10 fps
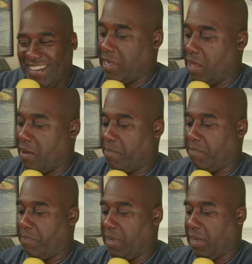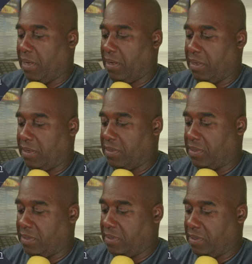Zombies
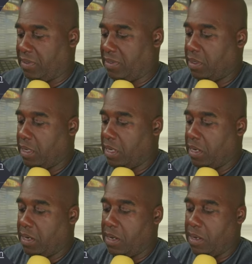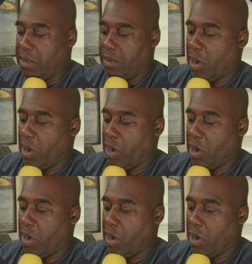in